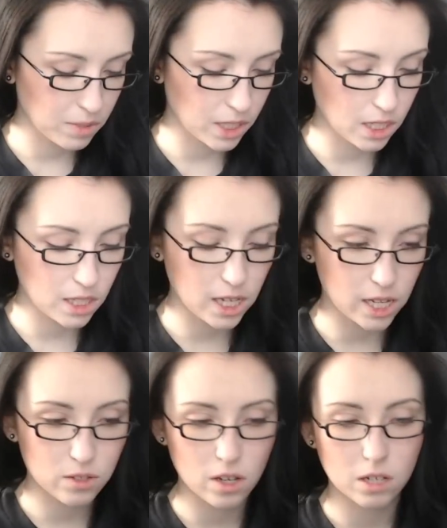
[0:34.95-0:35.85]
They did the
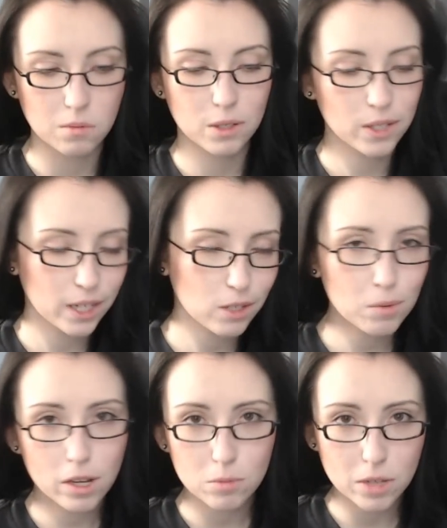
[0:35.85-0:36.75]
tests on him. They were like, "You'll
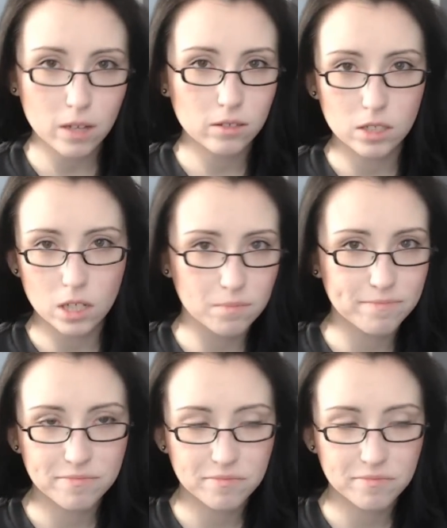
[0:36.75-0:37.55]
probably be out, you know,